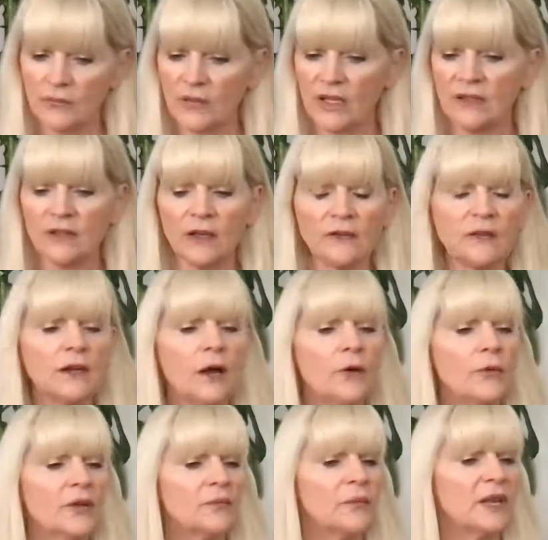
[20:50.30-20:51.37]
It doesn't
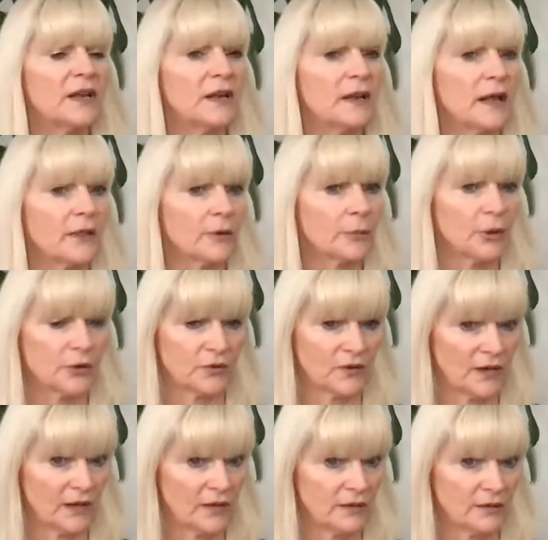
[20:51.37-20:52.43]
always mean another
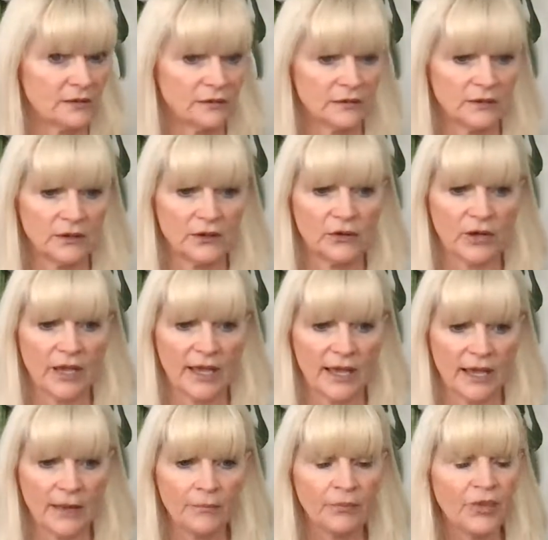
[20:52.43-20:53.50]
person.
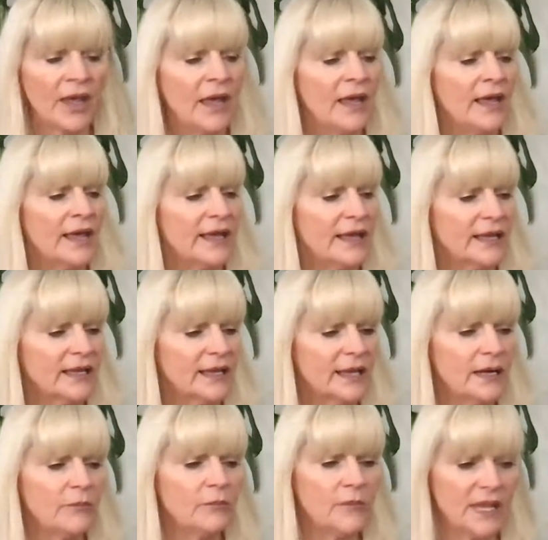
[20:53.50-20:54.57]
Okay? It
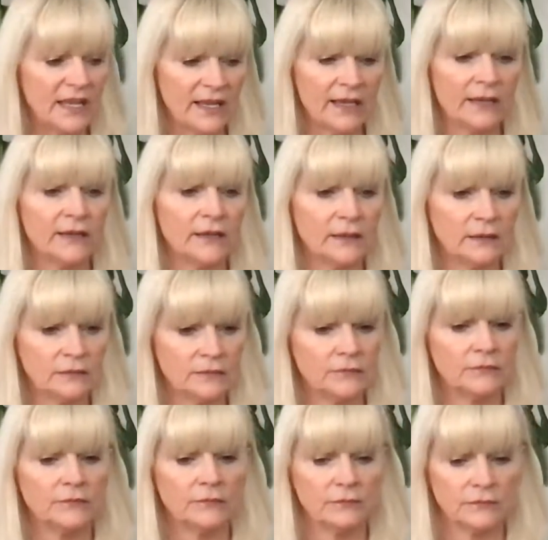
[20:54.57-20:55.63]
can mean
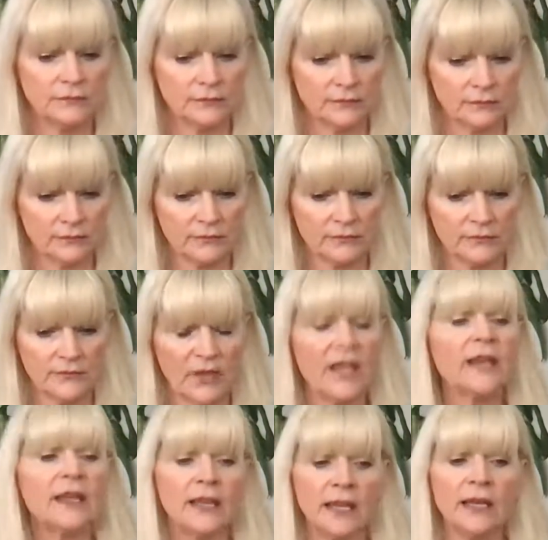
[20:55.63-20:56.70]

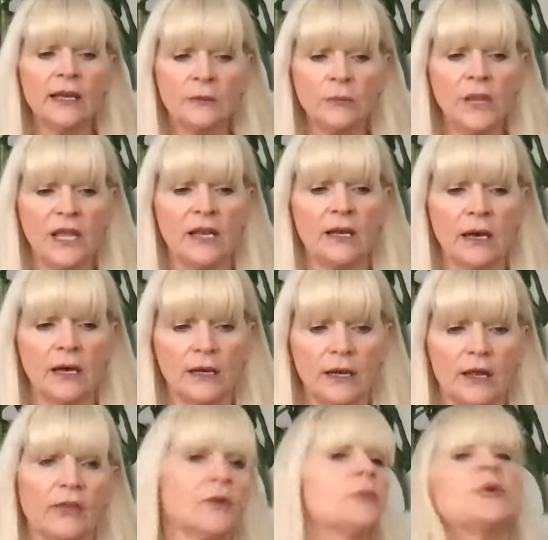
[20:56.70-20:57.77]

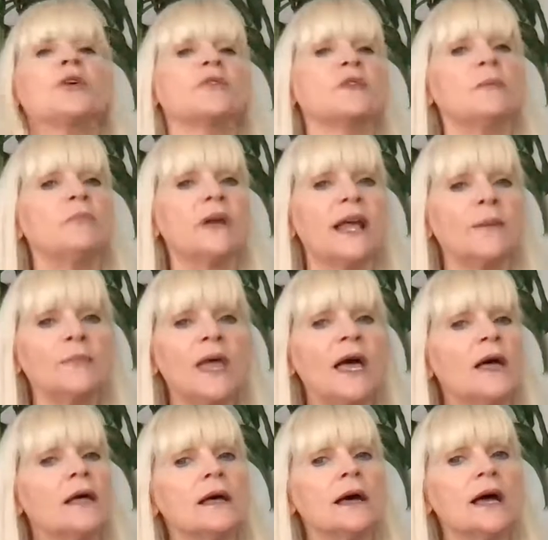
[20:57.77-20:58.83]
another person, but
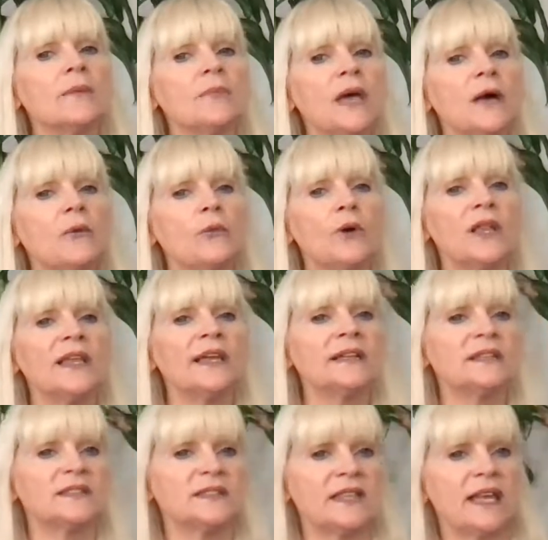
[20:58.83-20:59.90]
I'm not willing
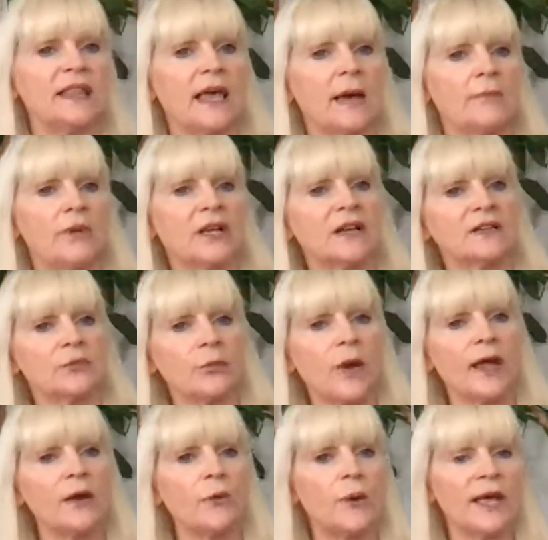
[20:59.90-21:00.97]
to say that, because
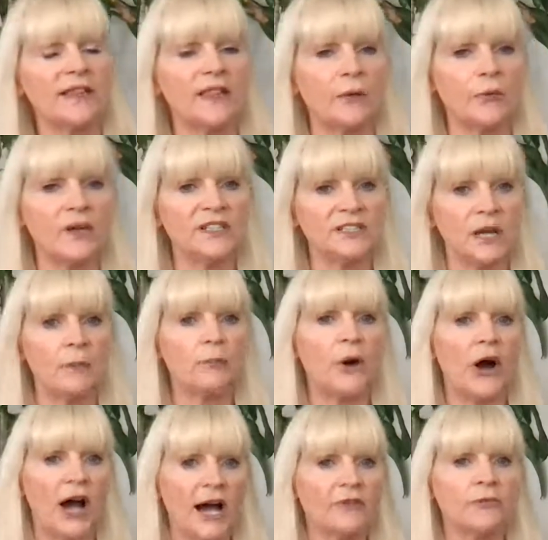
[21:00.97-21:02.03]
right away then we jump
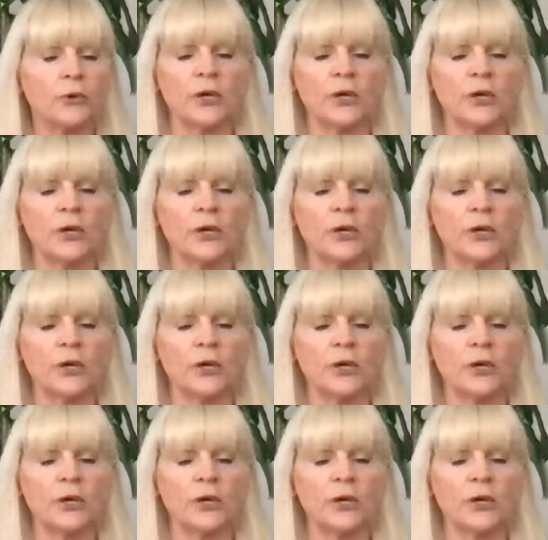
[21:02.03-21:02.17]
off.